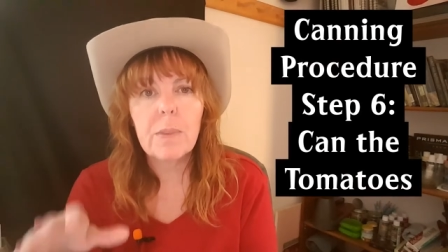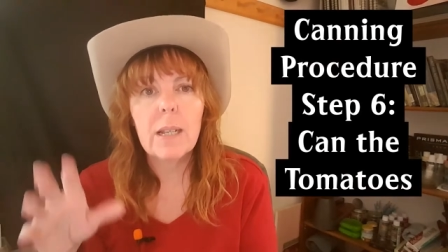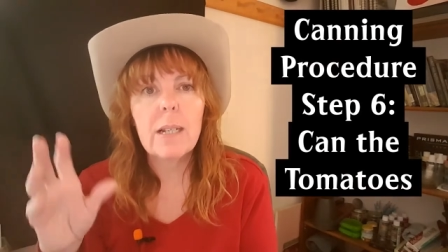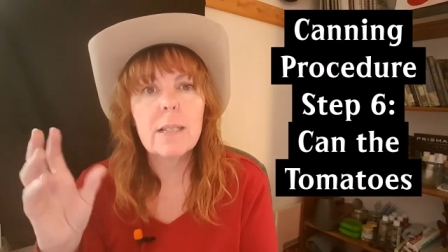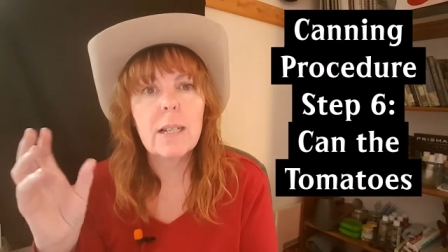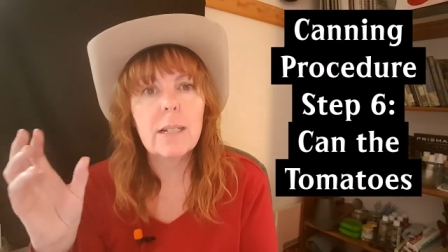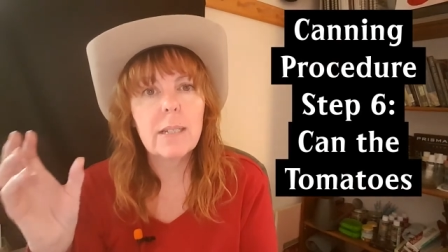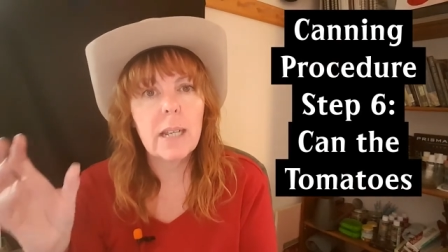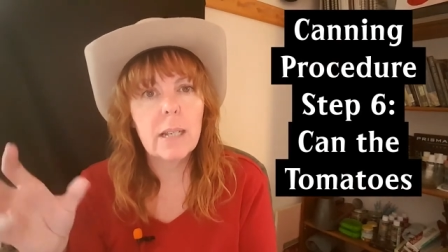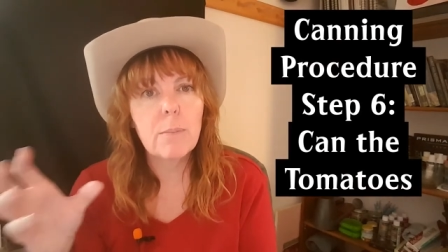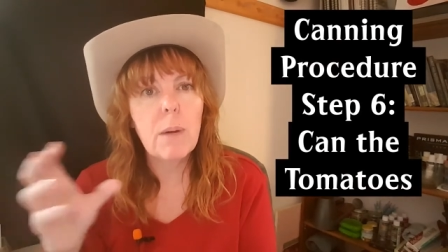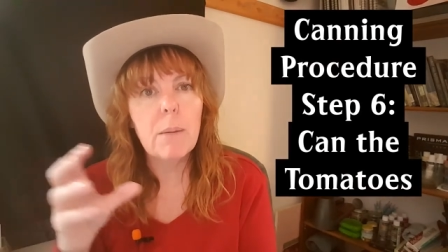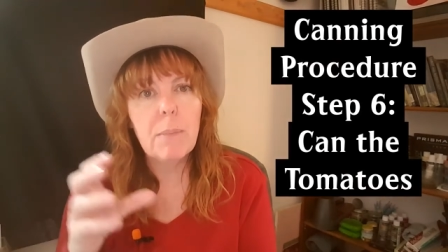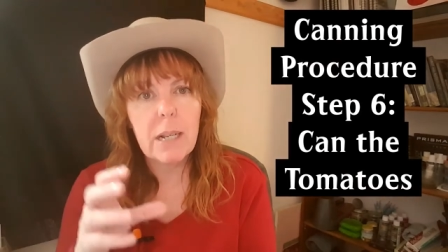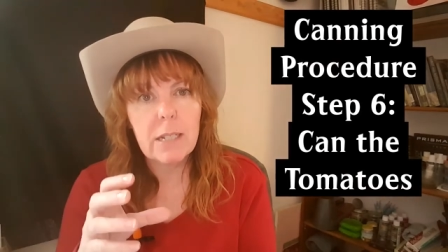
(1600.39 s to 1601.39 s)
is I take
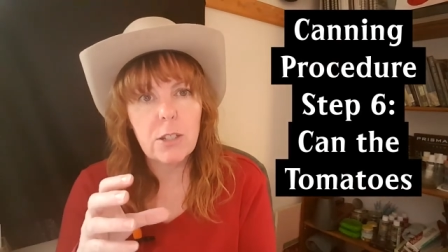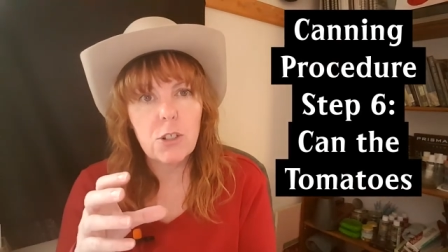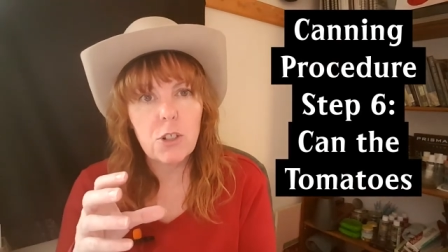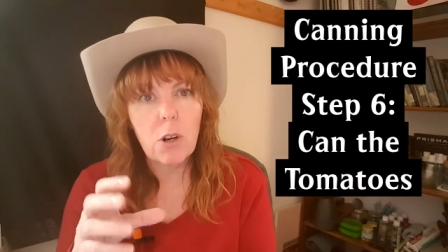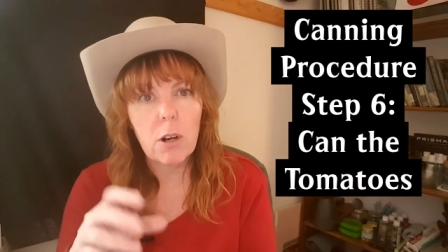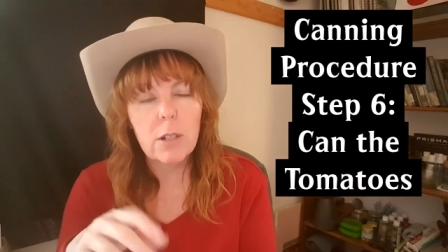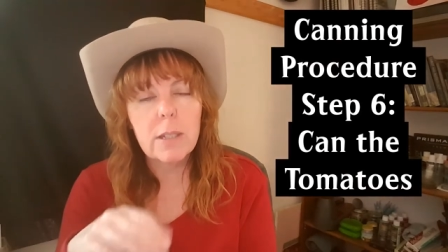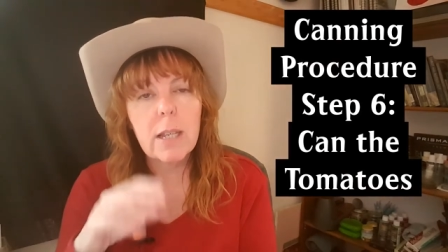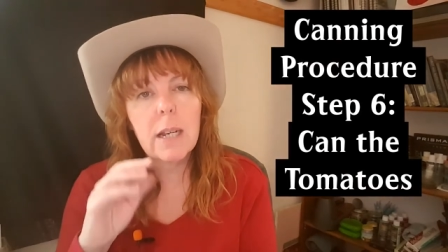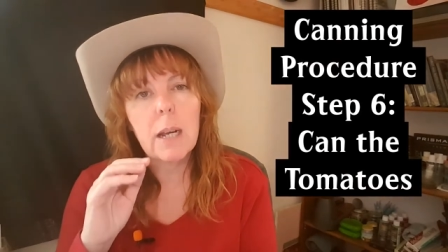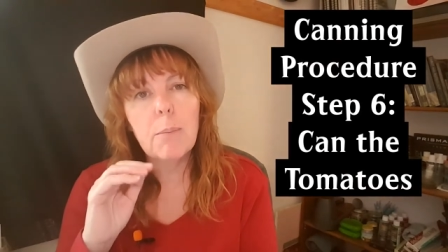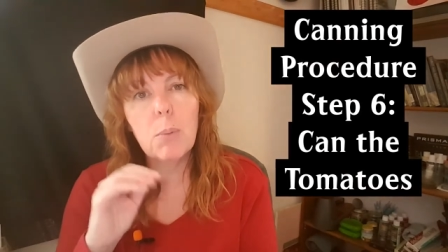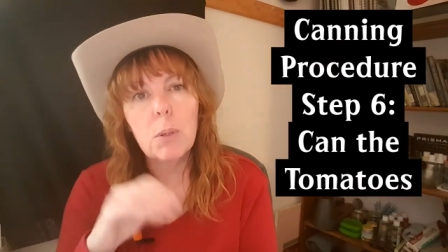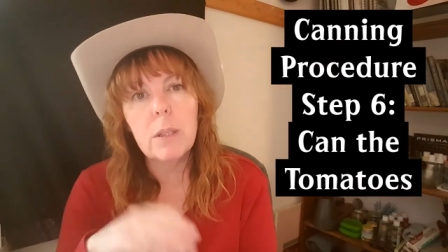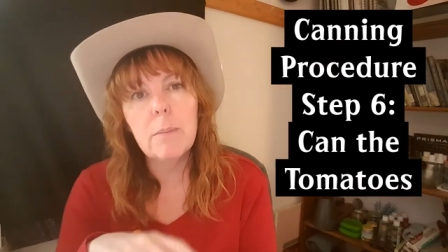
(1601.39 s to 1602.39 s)
my mason jars and I
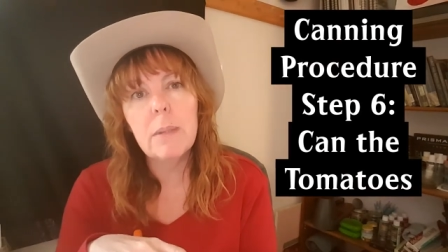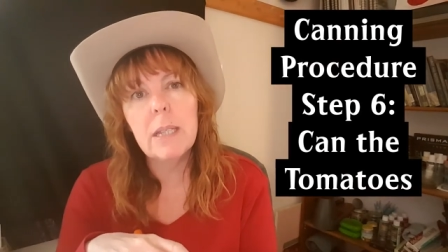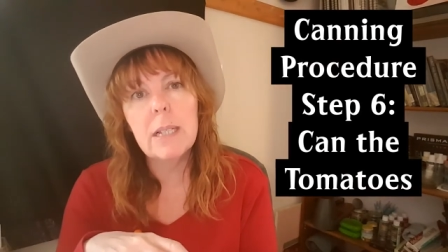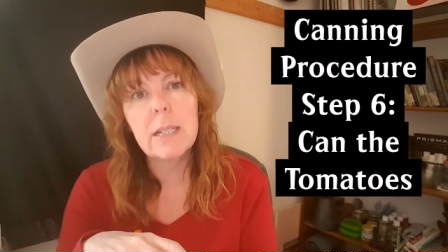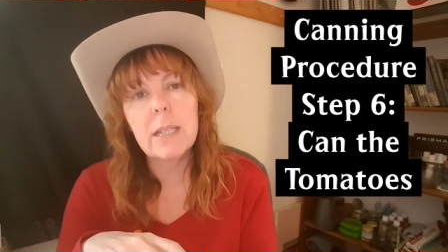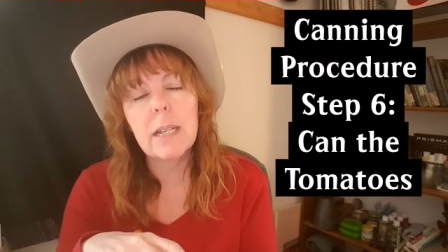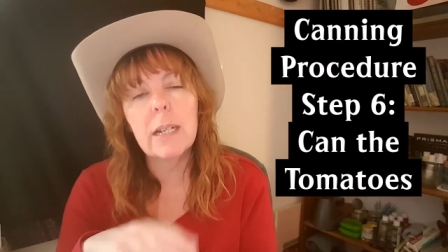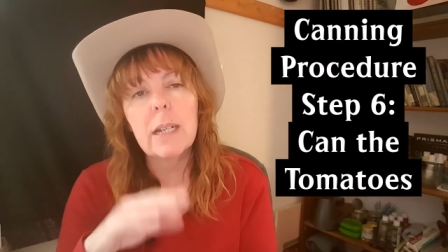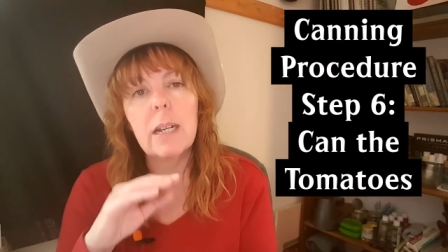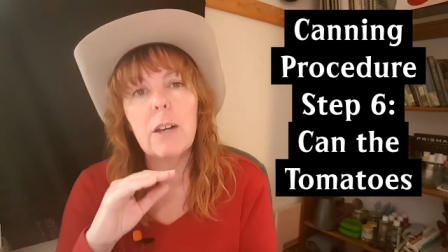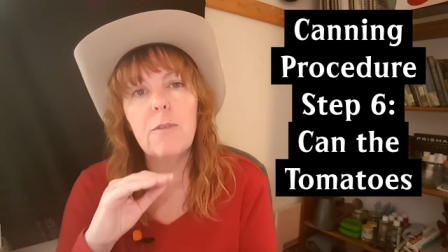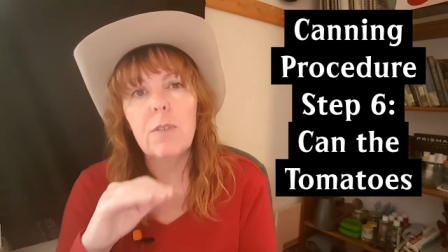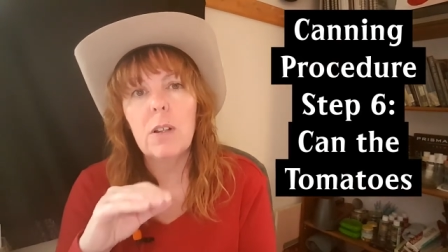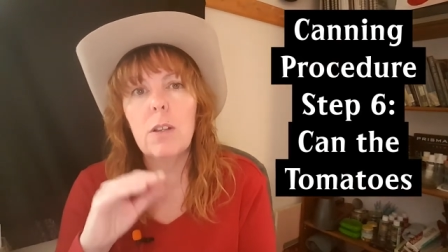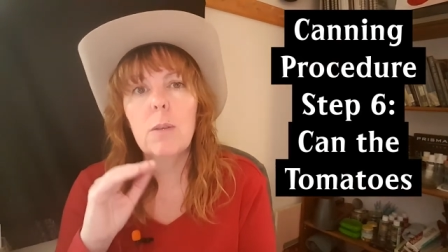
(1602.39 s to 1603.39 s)
put them in the sink and I
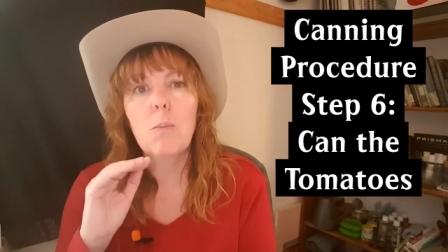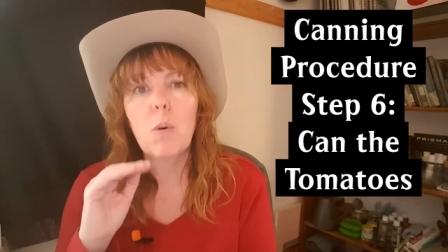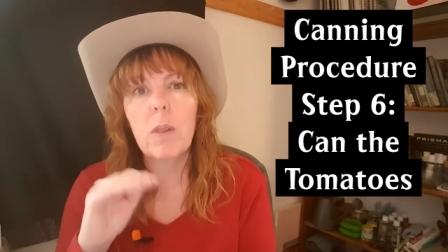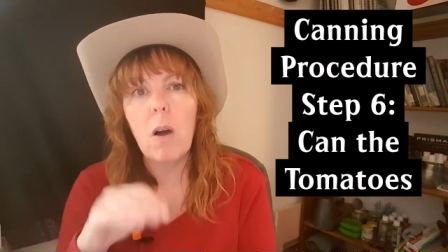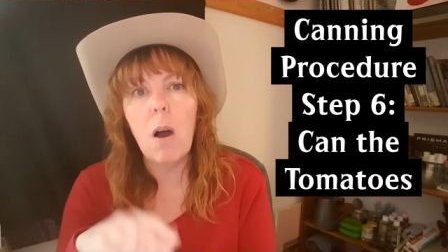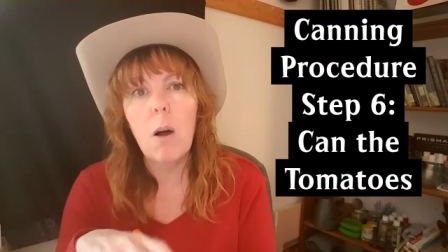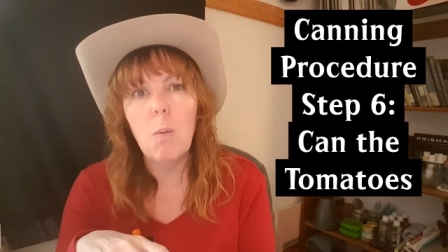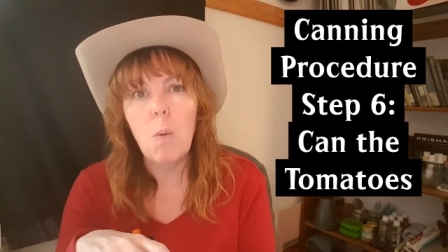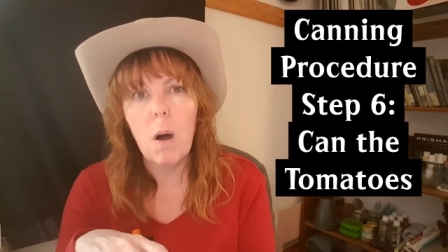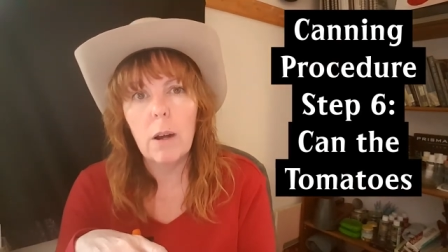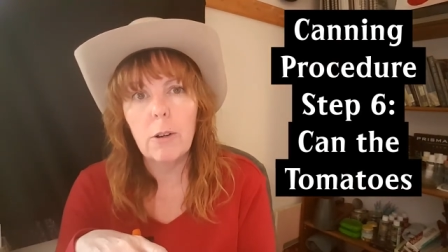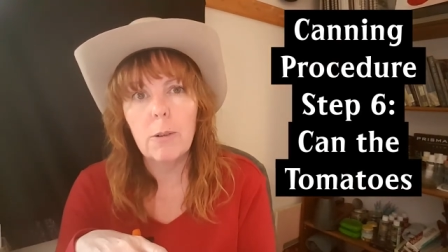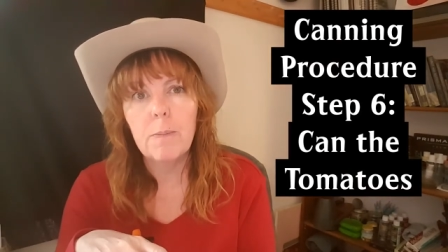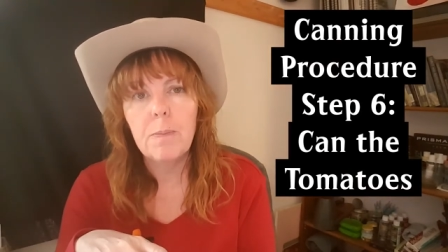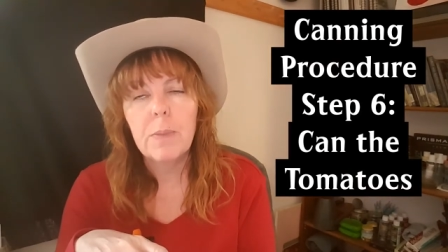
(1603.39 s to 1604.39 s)
fill them with hot water.